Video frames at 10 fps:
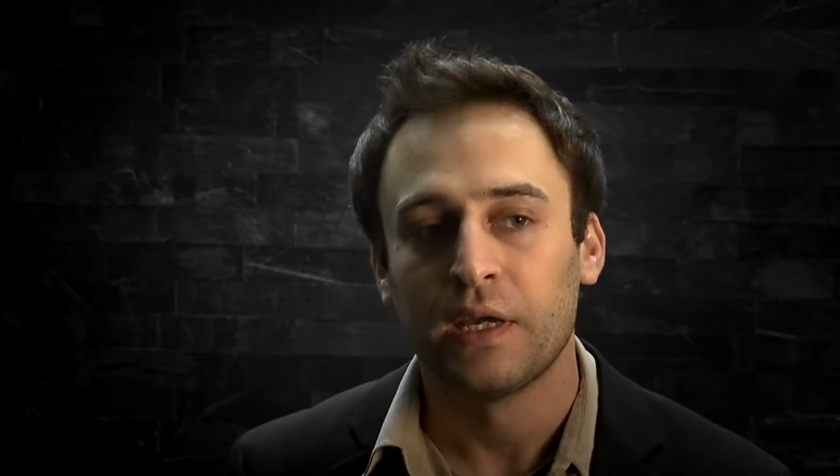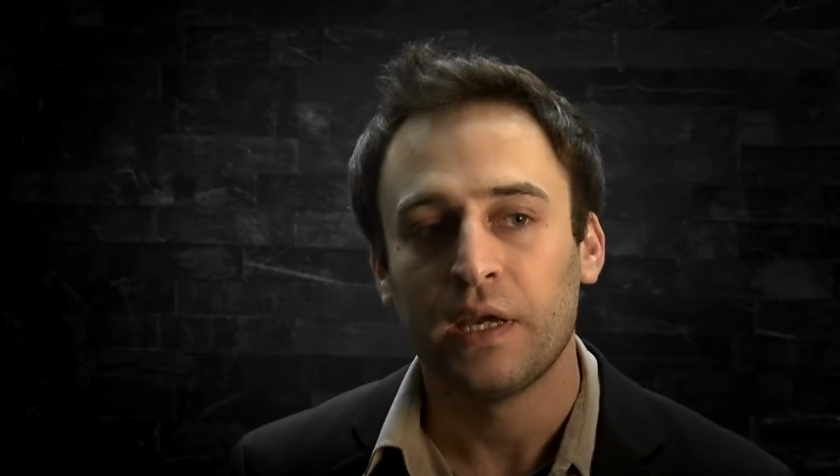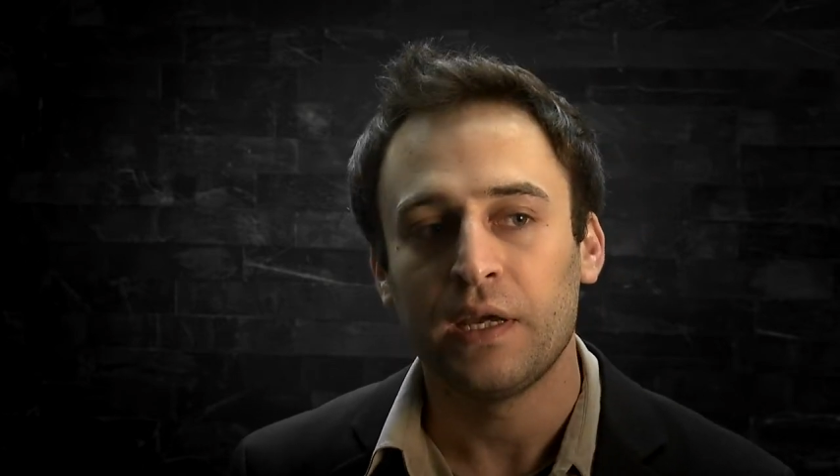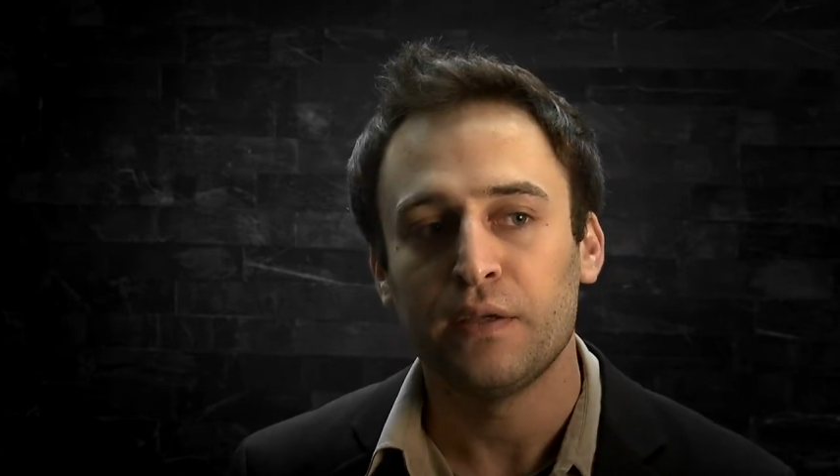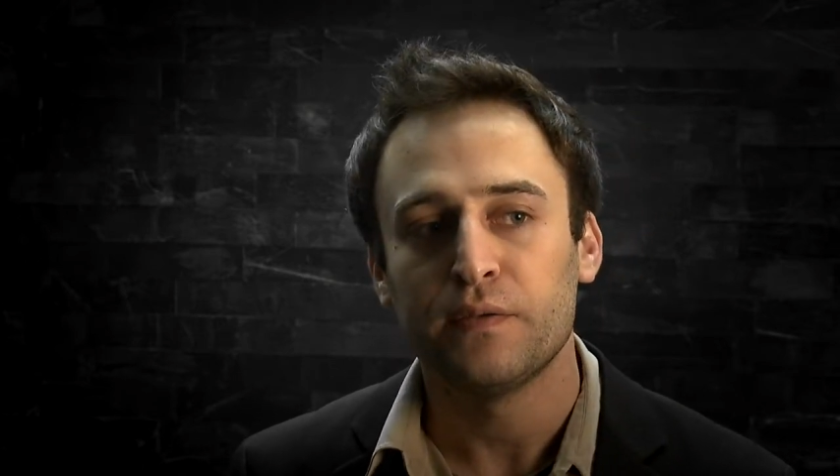
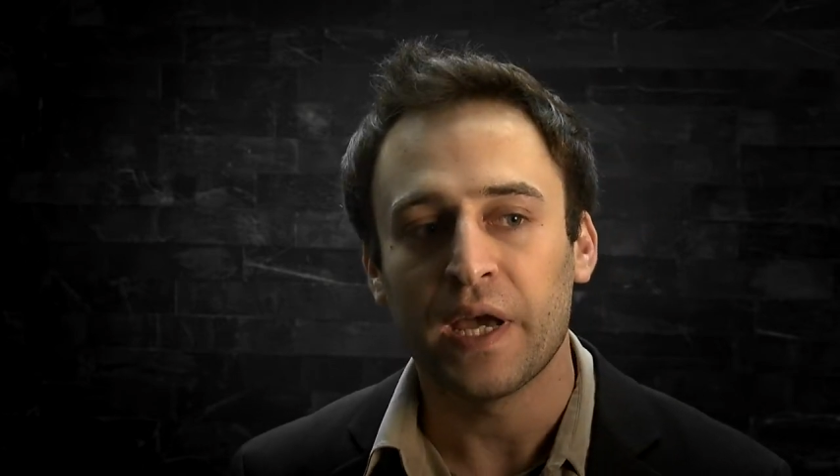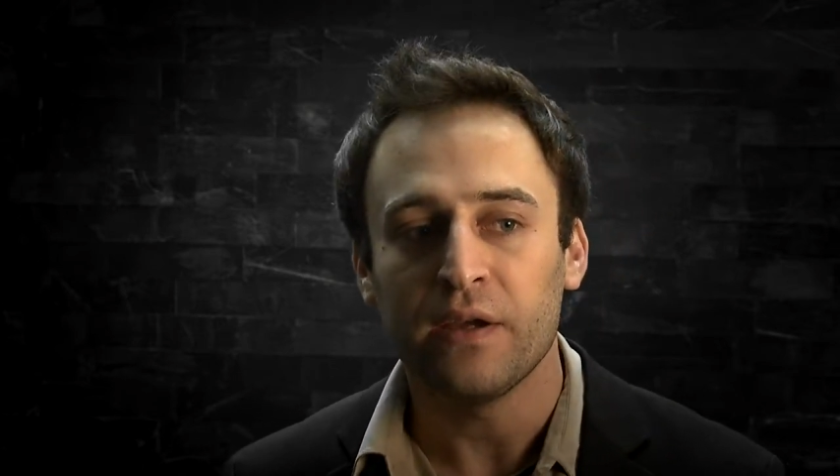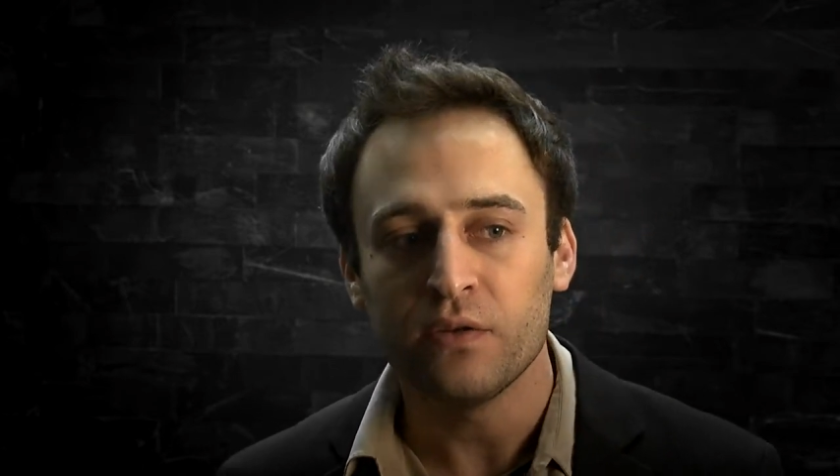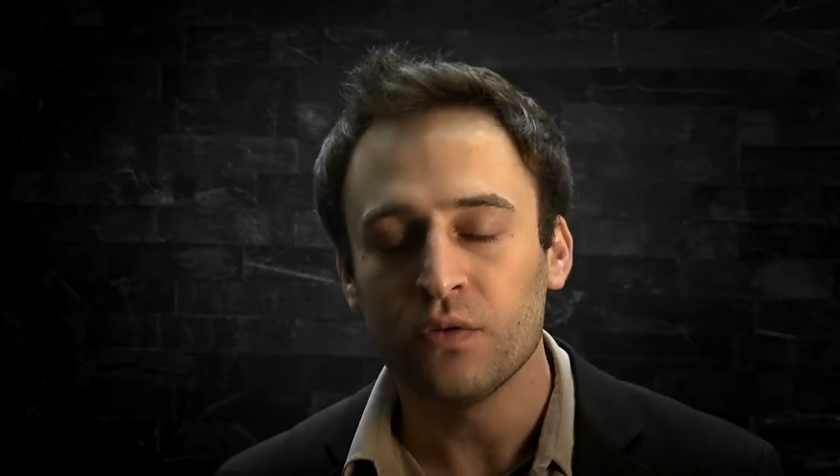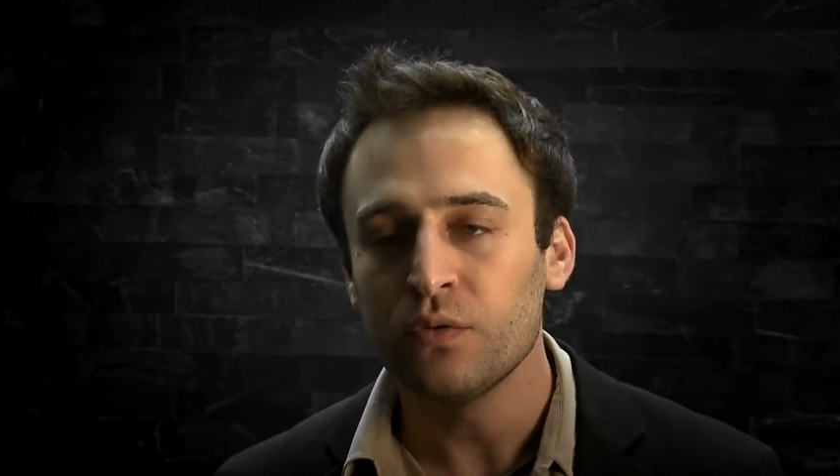And I
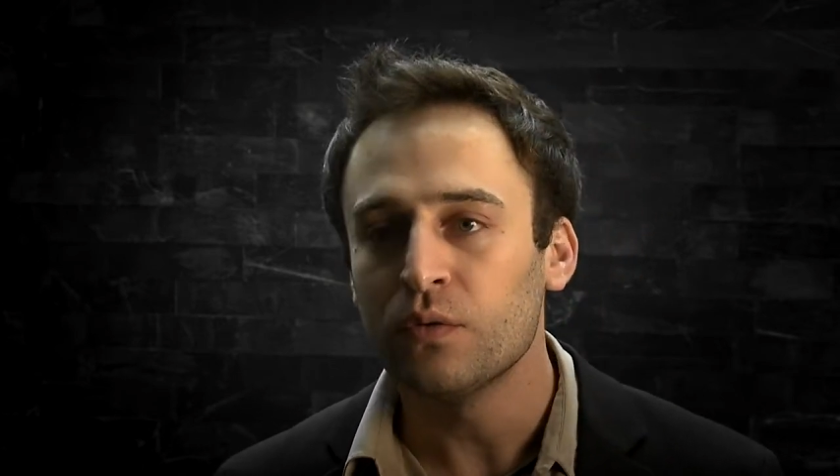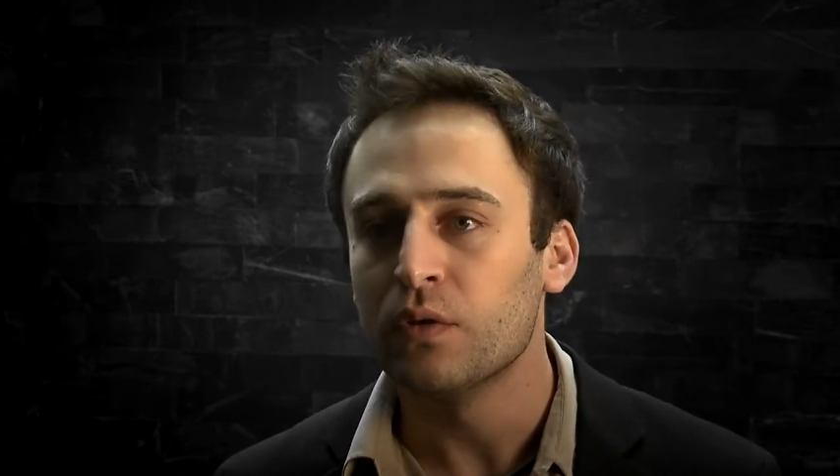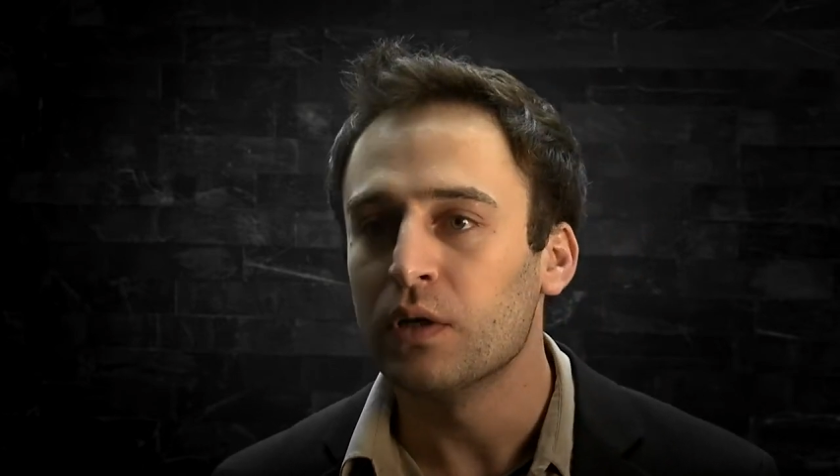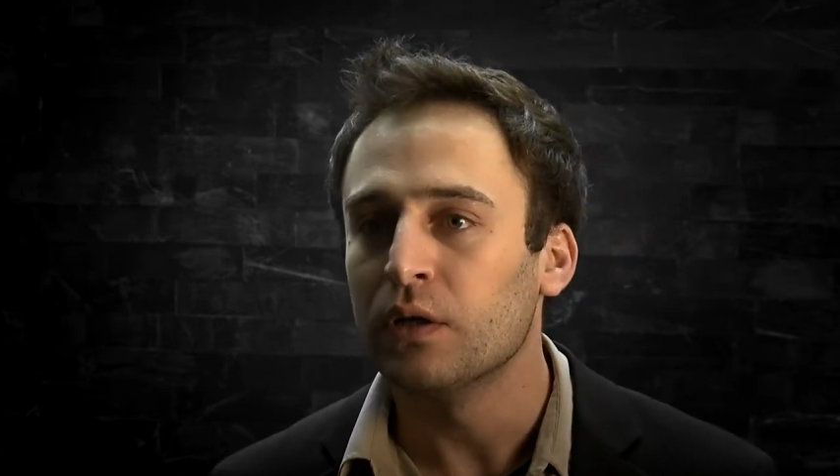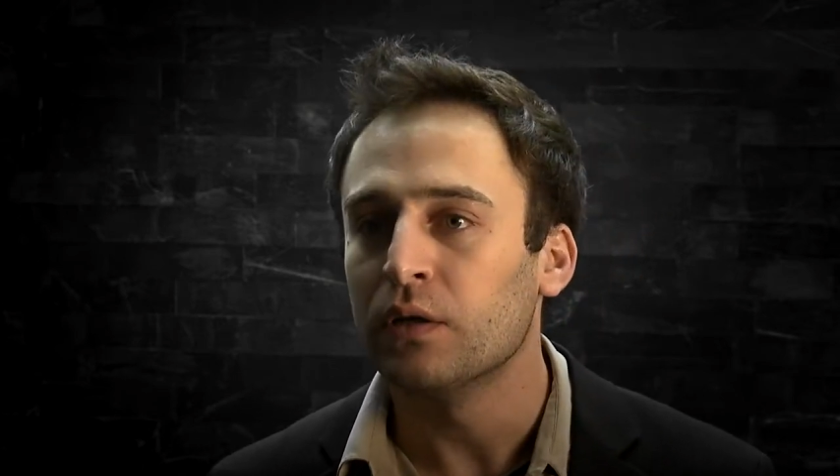know
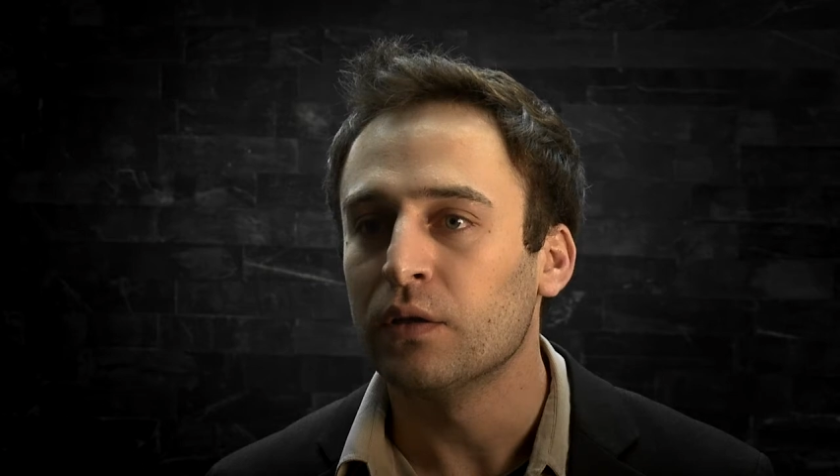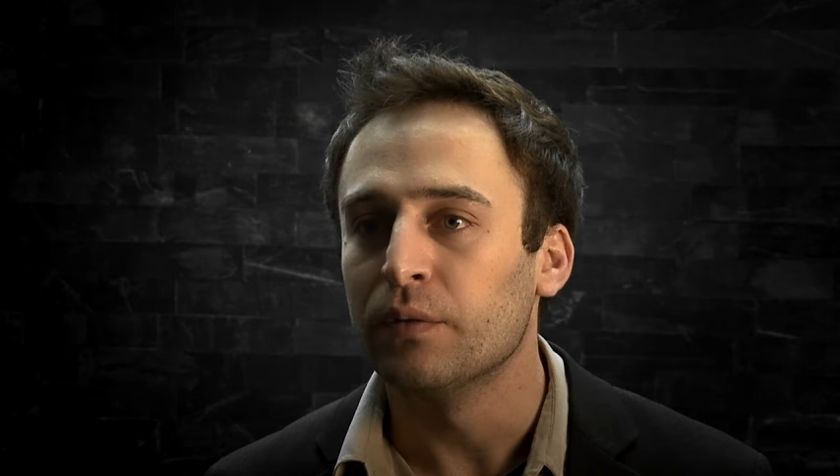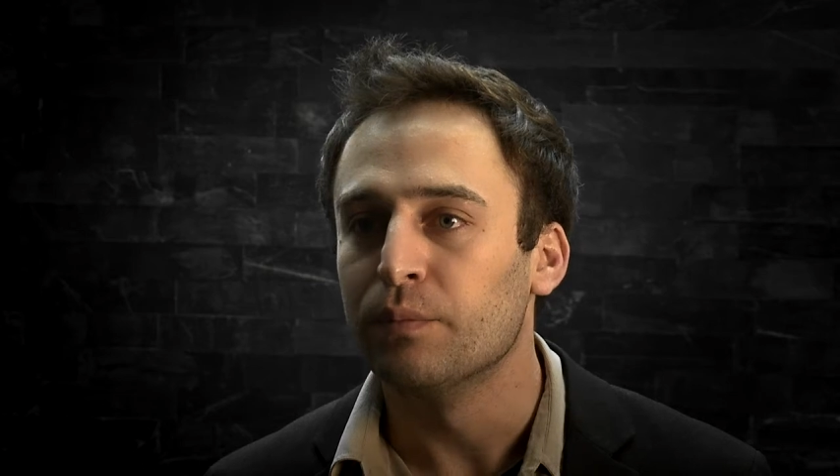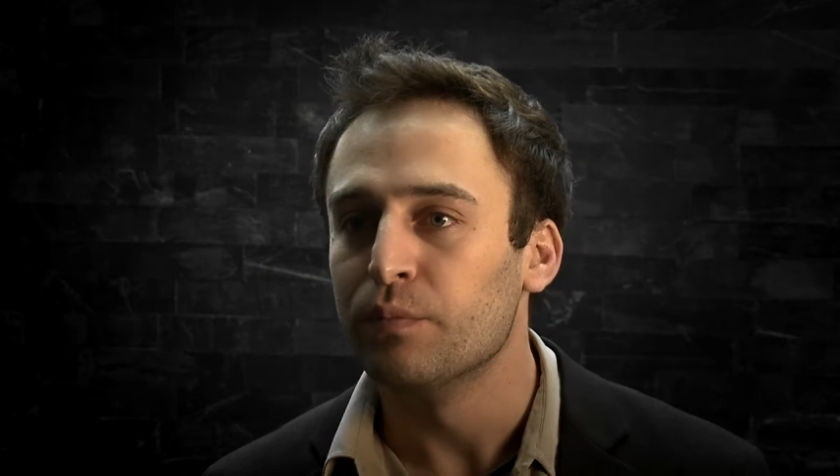uh,